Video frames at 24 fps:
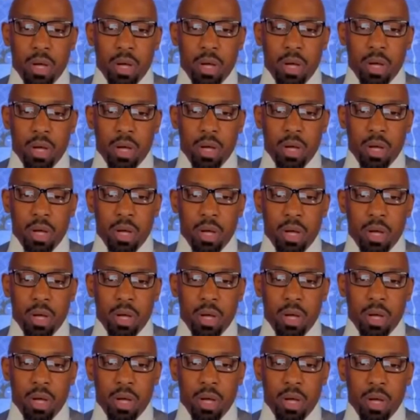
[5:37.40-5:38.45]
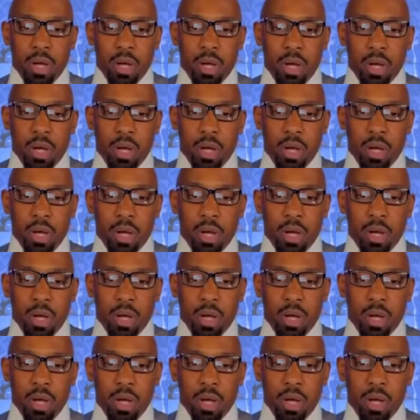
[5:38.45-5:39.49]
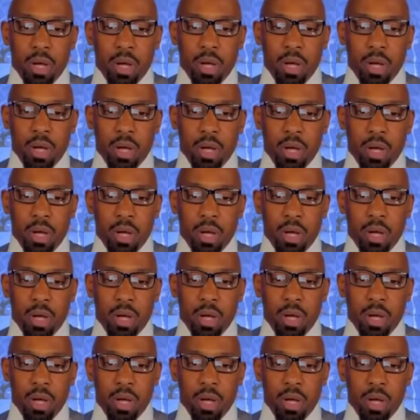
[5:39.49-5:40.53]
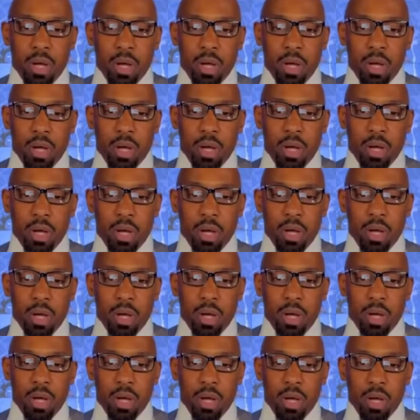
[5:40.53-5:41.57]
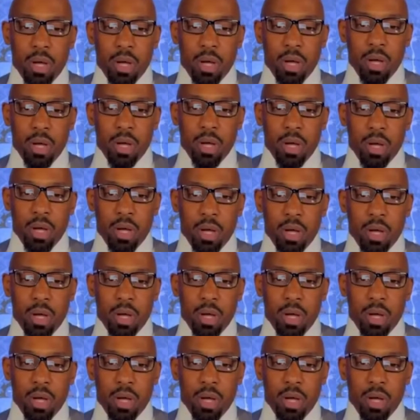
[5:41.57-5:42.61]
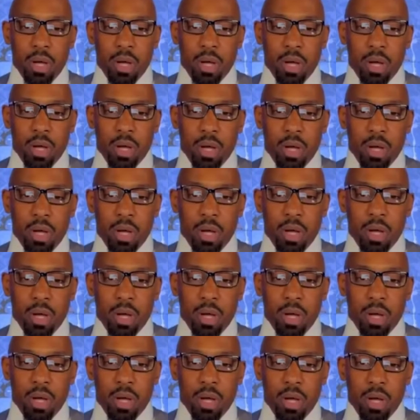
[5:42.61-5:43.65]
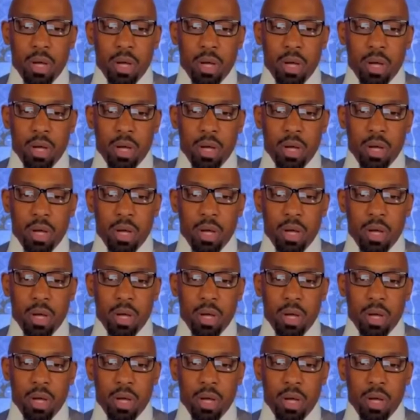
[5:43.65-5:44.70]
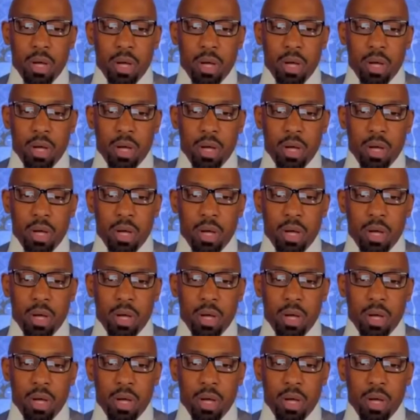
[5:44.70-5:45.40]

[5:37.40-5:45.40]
(silent)